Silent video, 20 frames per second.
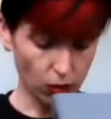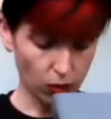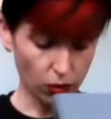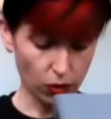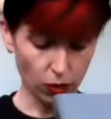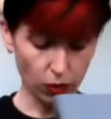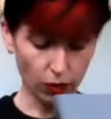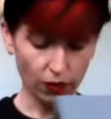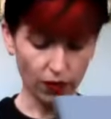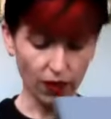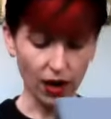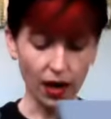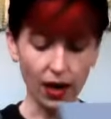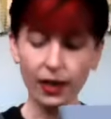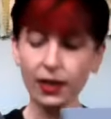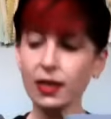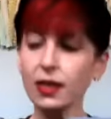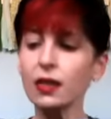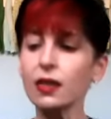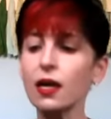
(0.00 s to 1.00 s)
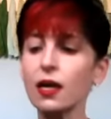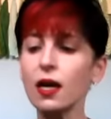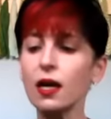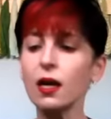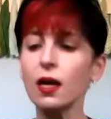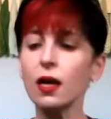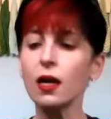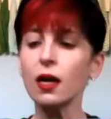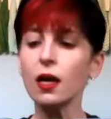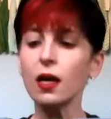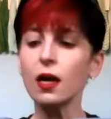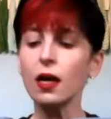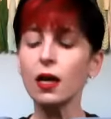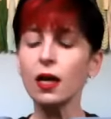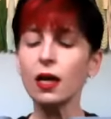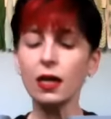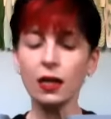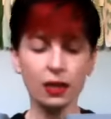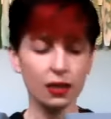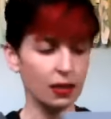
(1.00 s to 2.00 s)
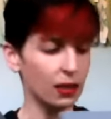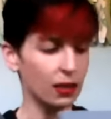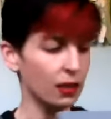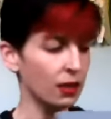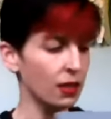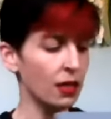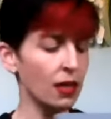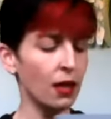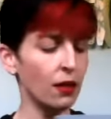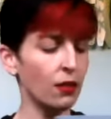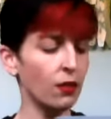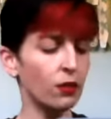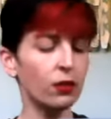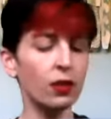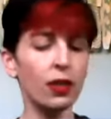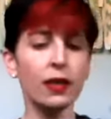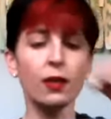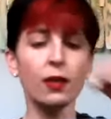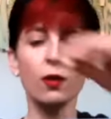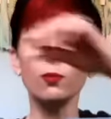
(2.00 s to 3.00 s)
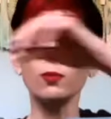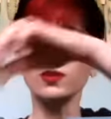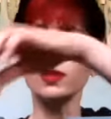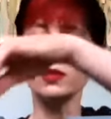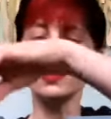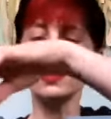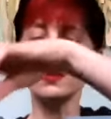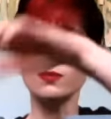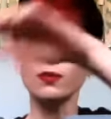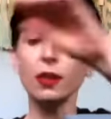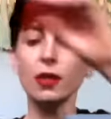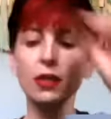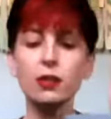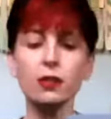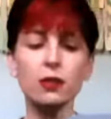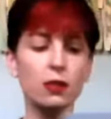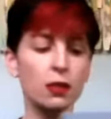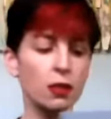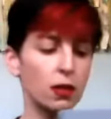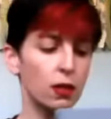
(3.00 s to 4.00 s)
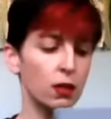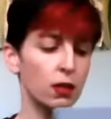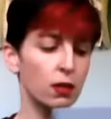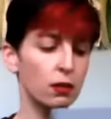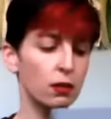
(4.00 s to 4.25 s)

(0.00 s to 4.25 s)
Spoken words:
So if I get another Lego building piece,